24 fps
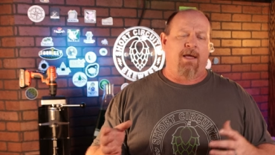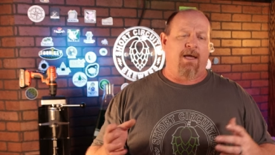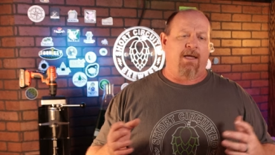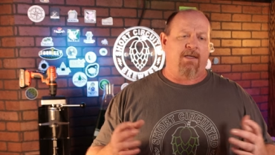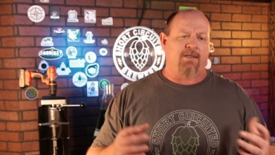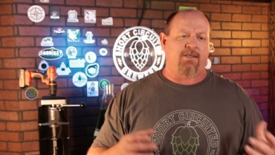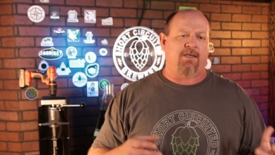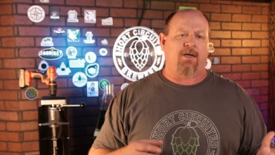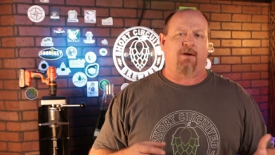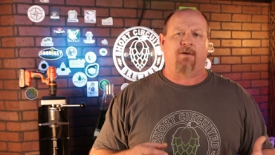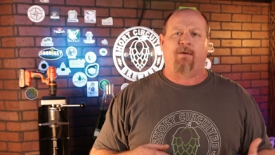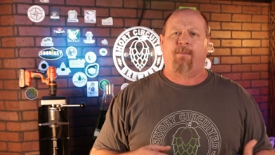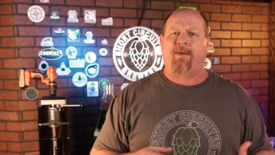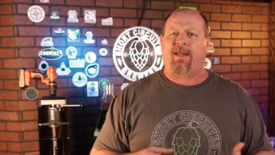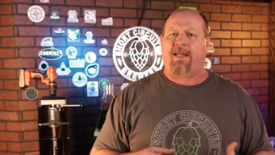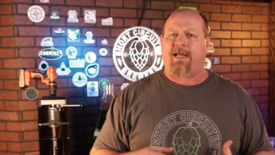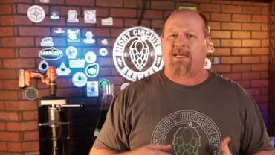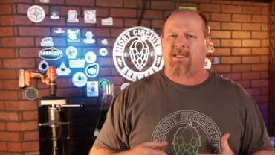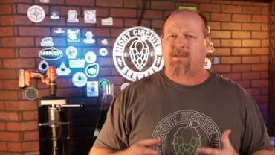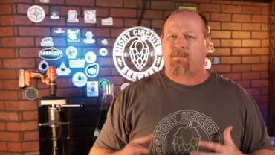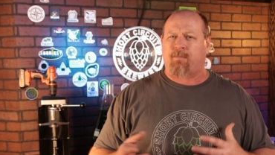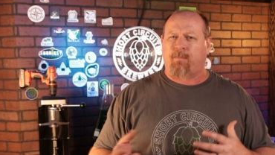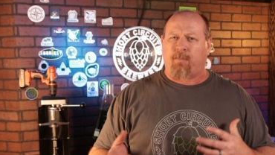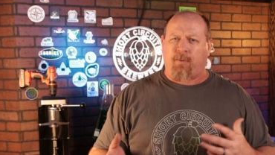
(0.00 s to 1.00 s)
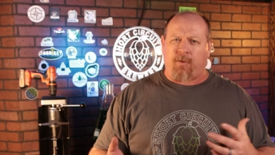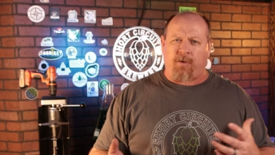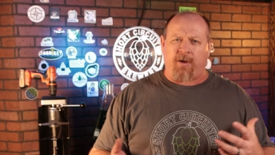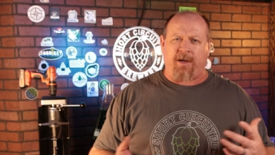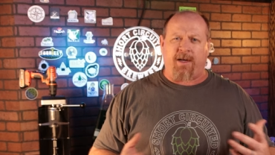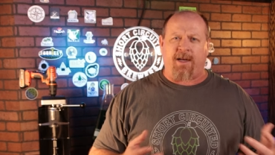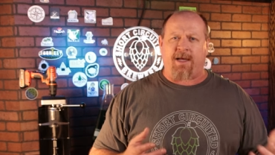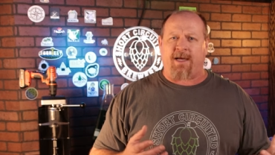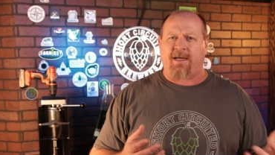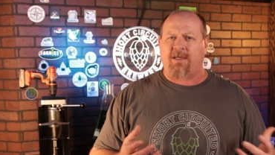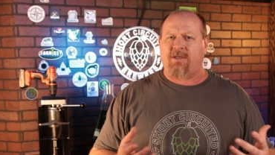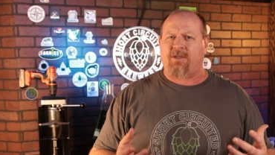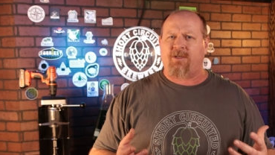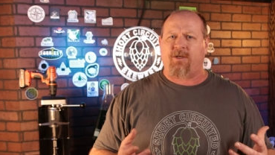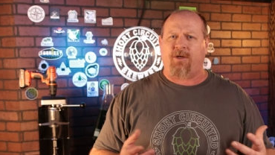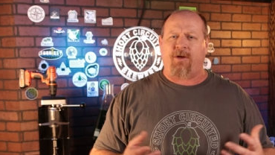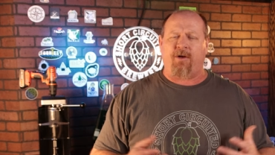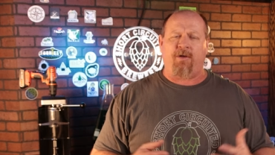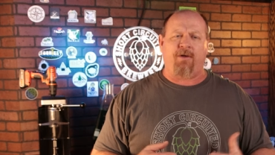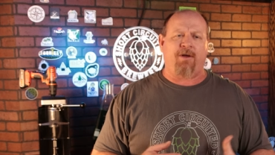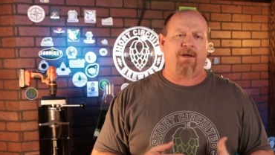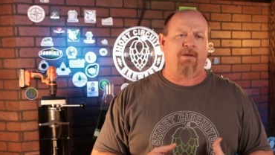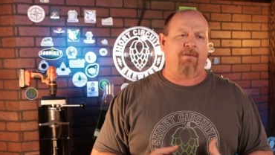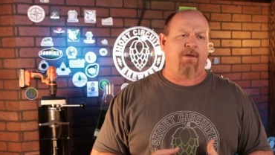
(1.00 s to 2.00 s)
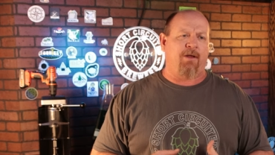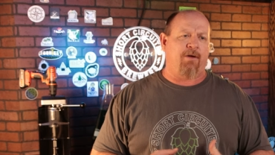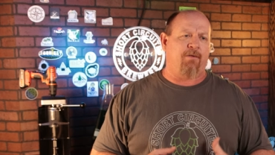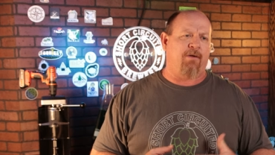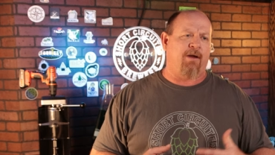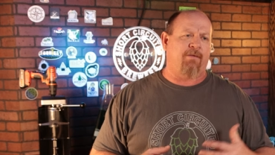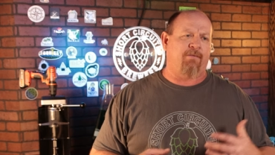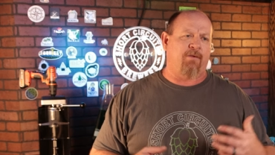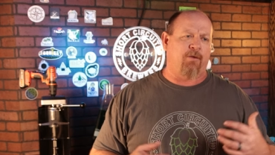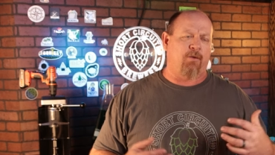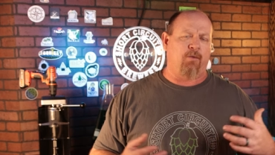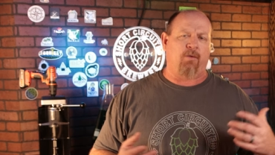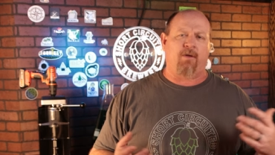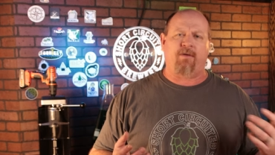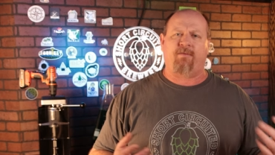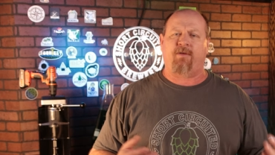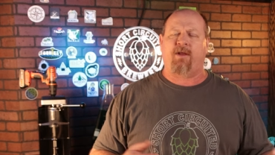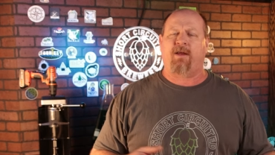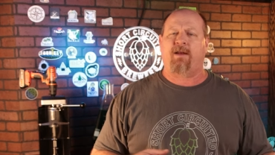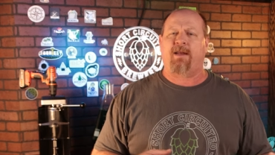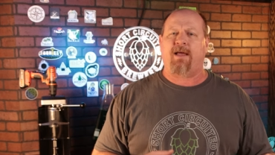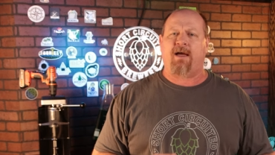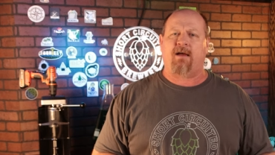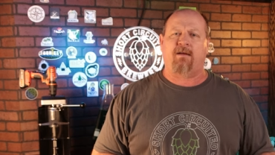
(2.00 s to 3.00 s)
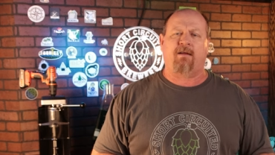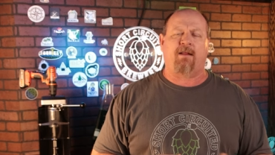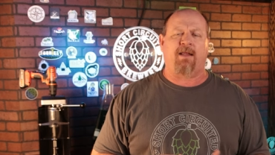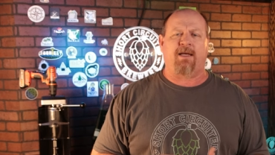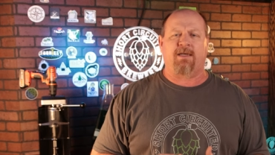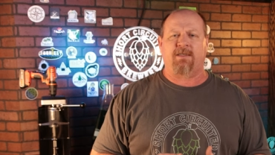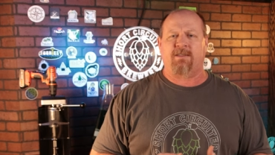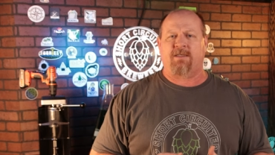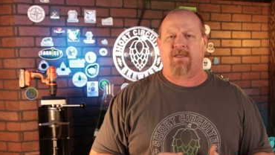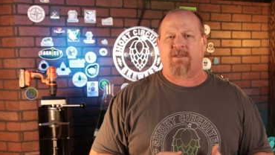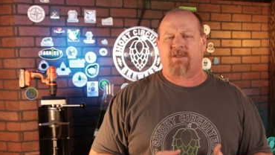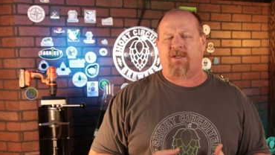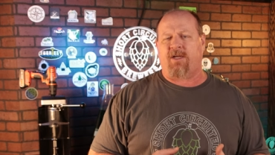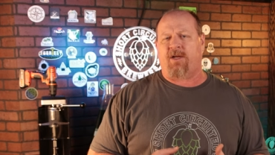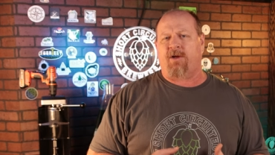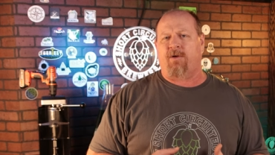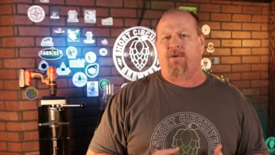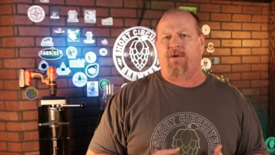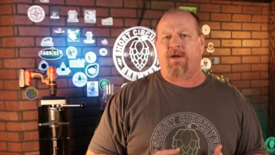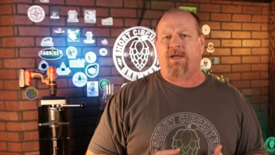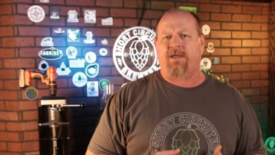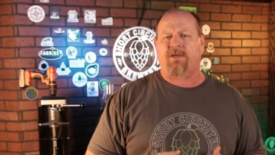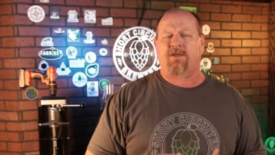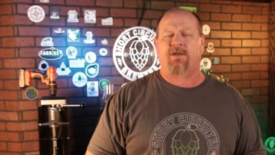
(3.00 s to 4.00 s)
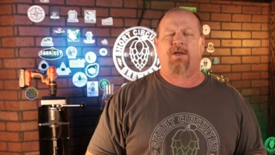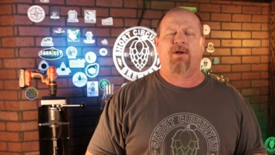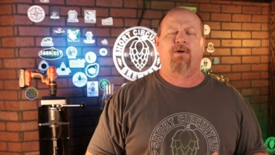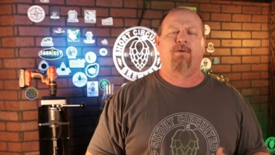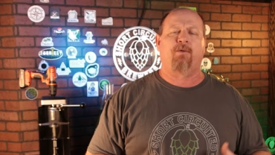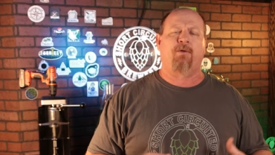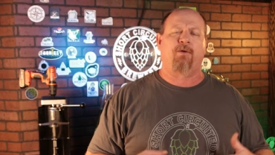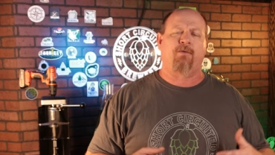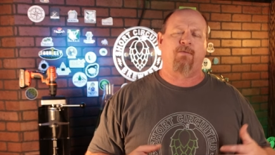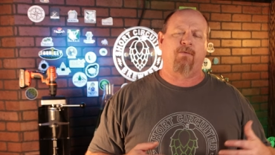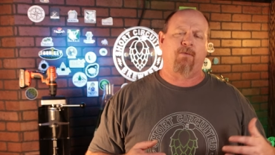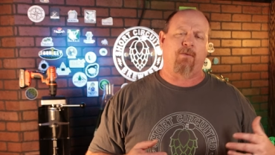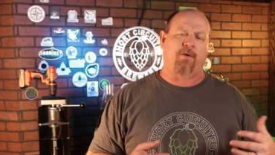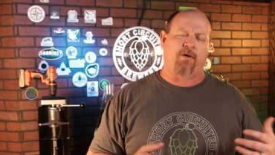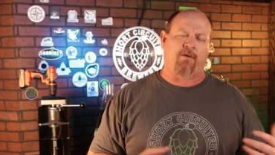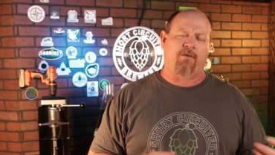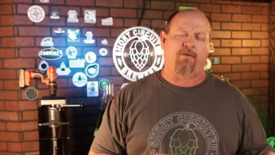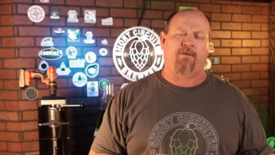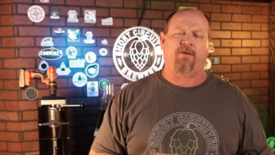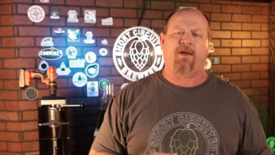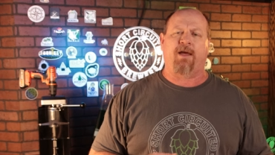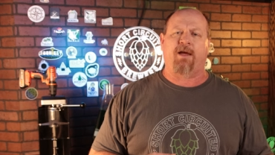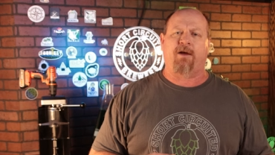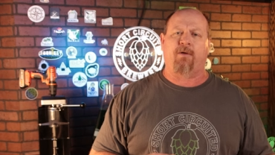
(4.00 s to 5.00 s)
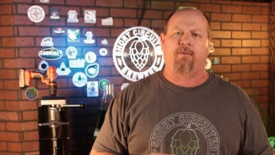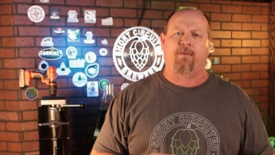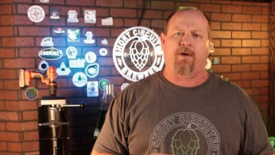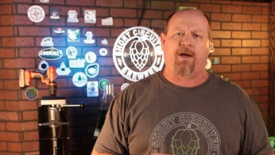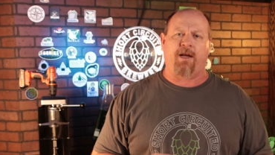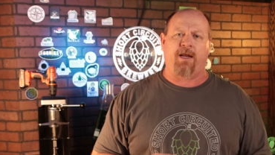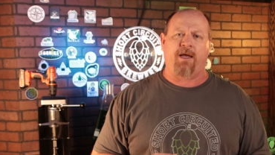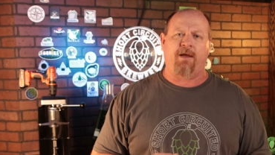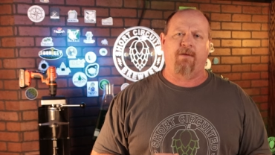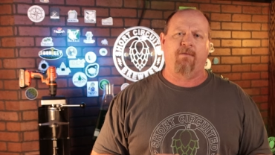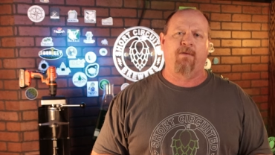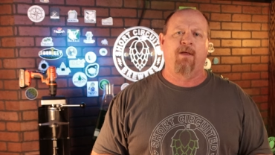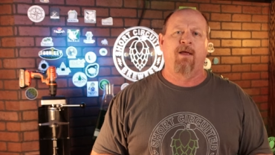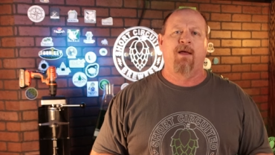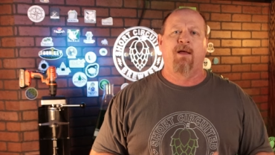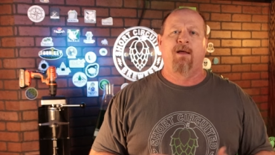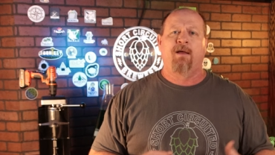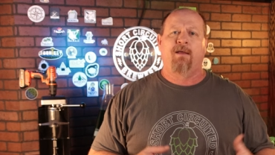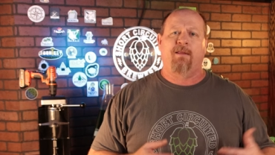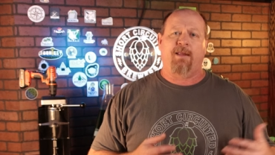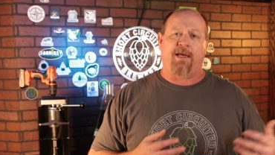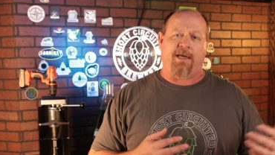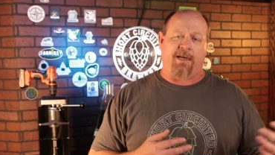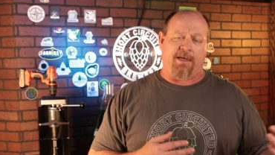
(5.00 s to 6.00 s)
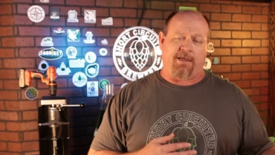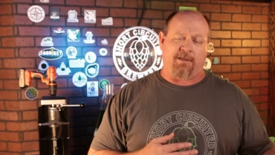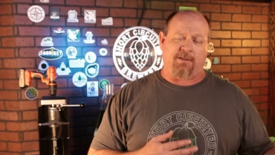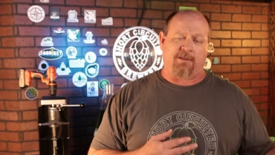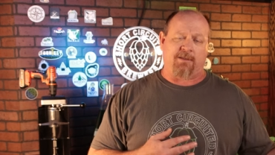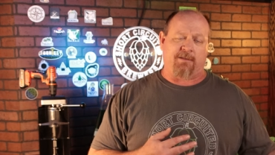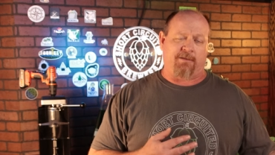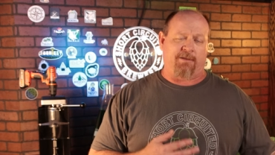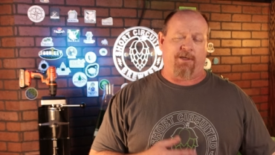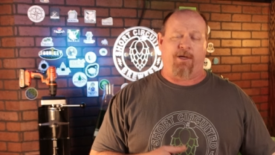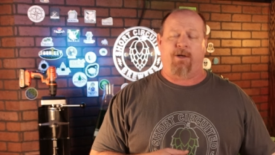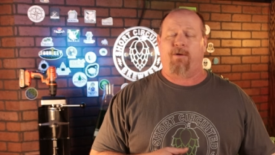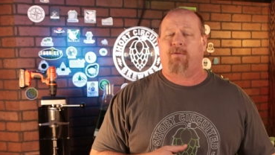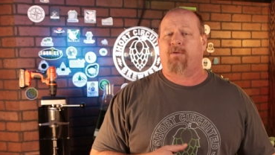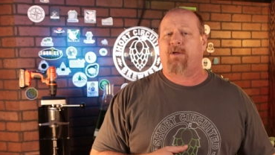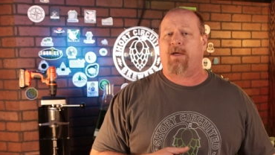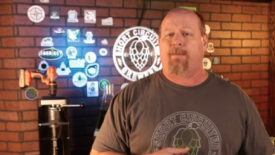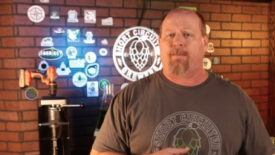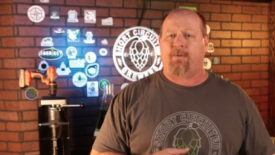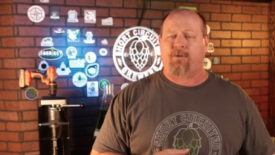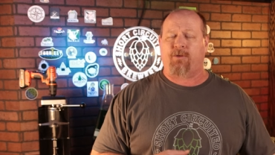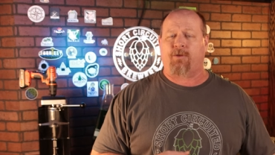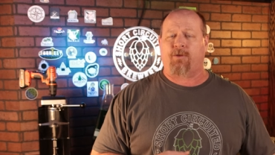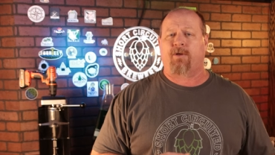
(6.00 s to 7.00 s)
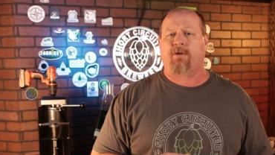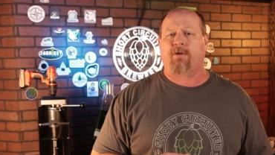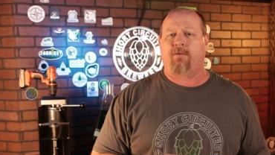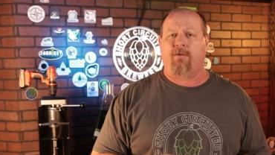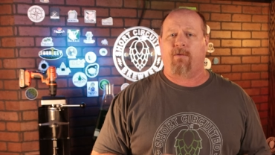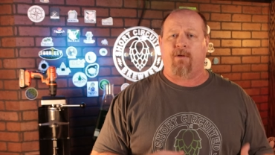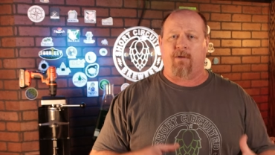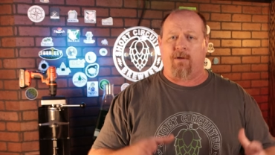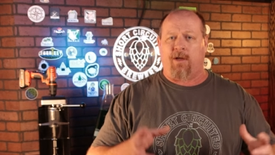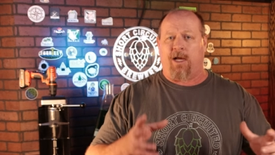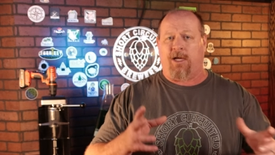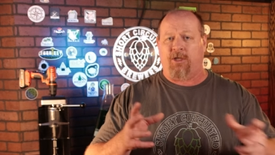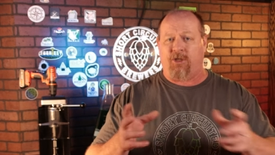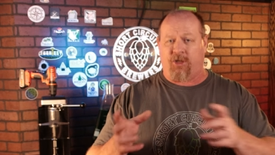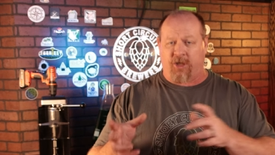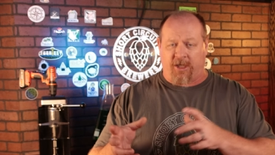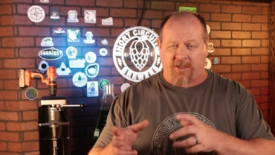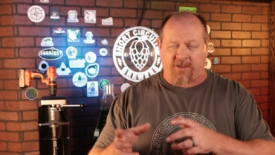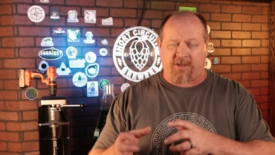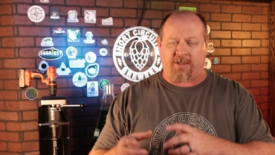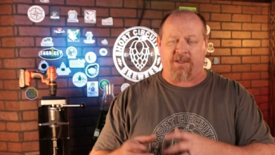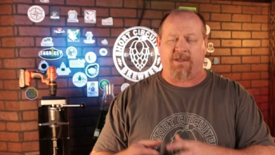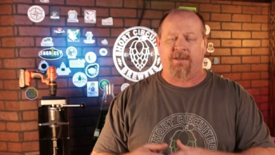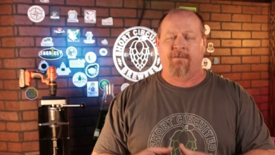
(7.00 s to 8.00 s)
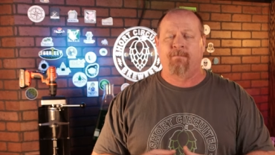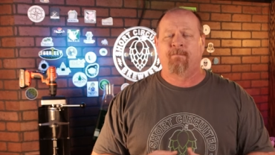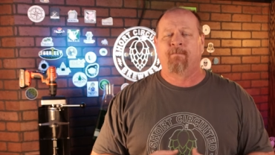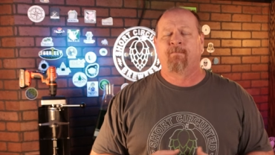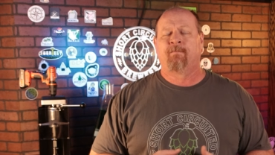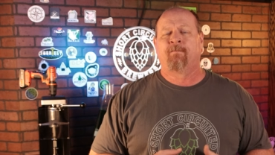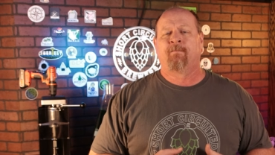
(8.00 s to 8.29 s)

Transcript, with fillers: And so, I mean, that's pretty nice. You know, you, can, you don't have to cool everything down to like 60 degrees in order for it to take a reading that is, you know, temperature adjusted.